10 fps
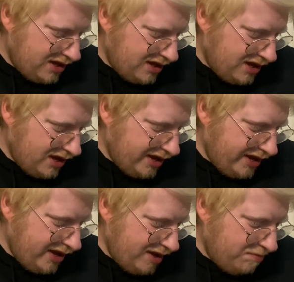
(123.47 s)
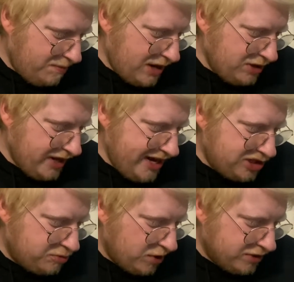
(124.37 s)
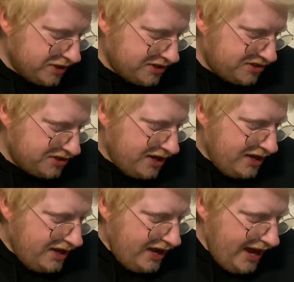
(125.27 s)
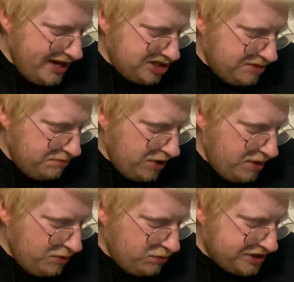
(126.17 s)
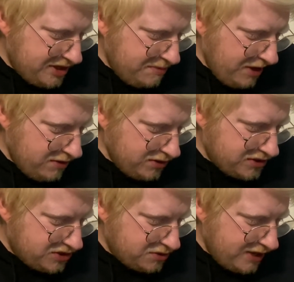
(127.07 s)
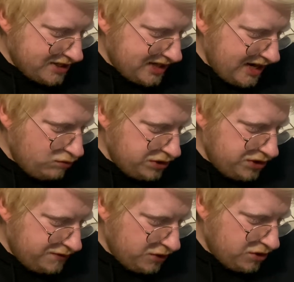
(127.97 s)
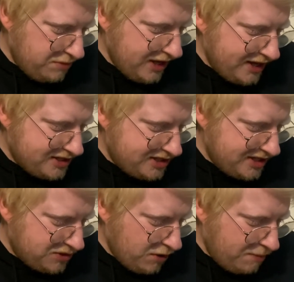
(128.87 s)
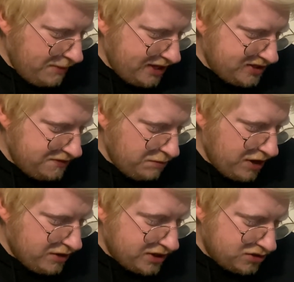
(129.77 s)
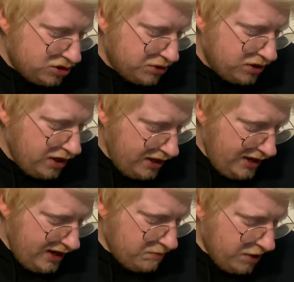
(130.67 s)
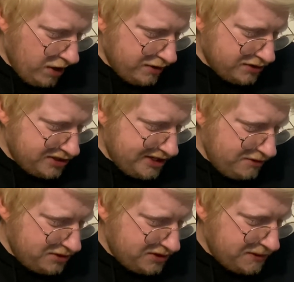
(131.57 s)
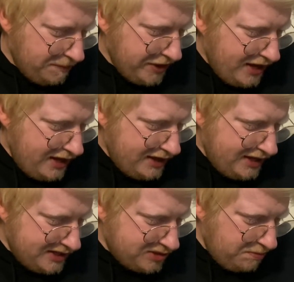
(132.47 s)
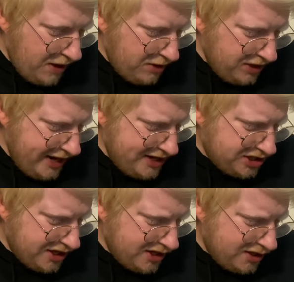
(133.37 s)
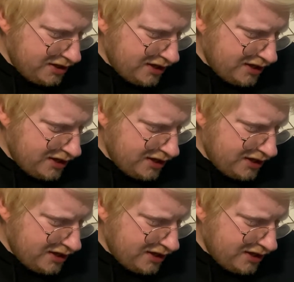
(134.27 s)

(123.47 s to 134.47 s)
barrel-aged Boris. Aged in bourbon whiskey barrels to add a wonderful complexity to our massive American Double Imperial Stout. This barrel-aging